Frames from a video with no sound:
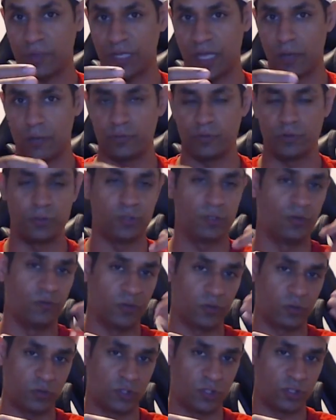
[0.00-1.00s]
out. We've got
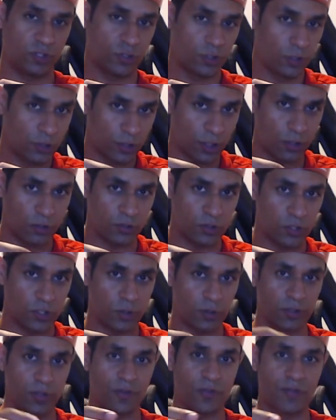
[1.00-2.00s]
Universal Studios doing
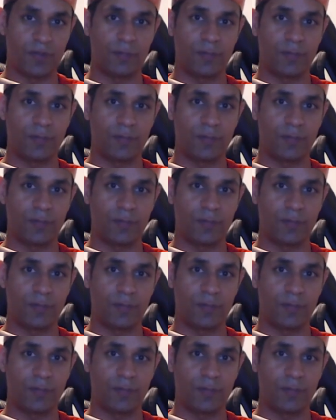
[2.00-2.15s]
the theme